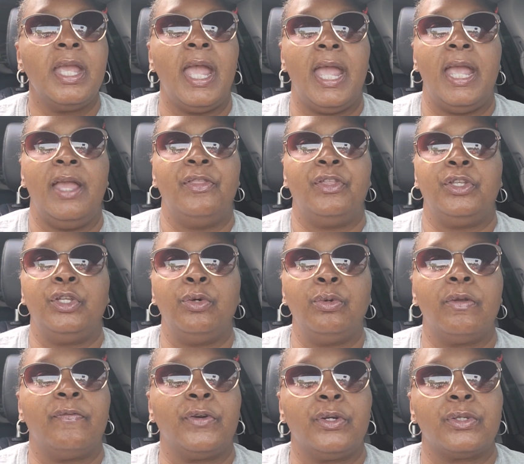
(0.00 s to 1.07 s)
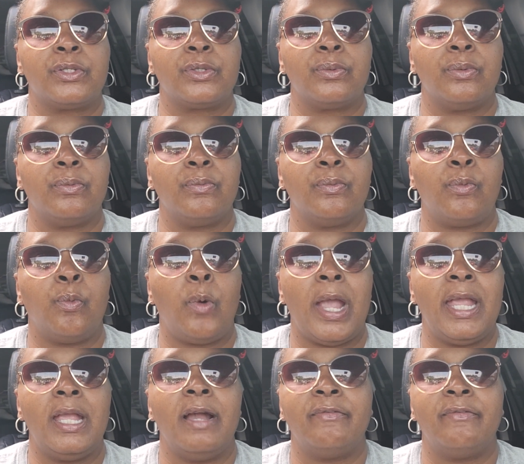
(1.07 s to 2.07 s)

and the universe way